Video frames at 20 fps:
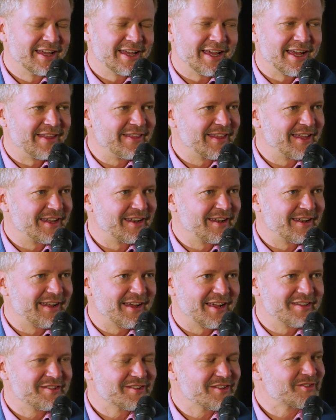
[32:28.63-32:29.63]
And then
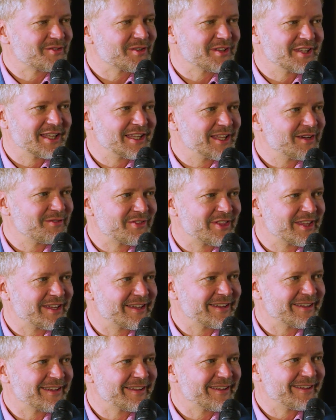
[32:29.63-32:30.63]
I just really love
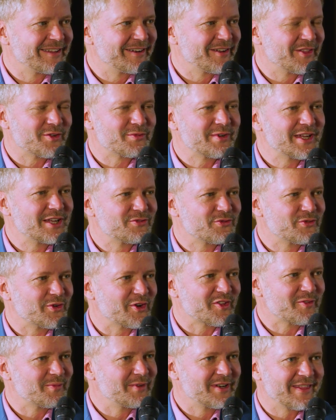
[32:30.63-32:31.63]
the
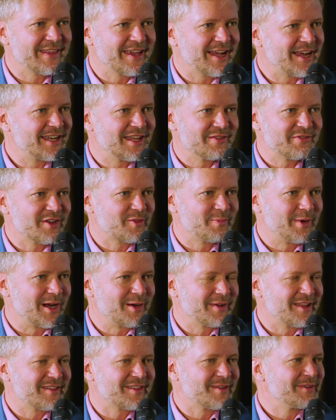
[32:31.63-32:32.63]
reinforcement of the idea of
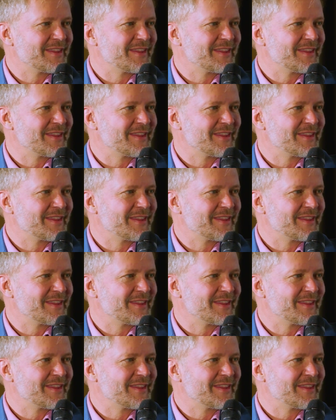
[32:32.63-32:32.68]
experiments.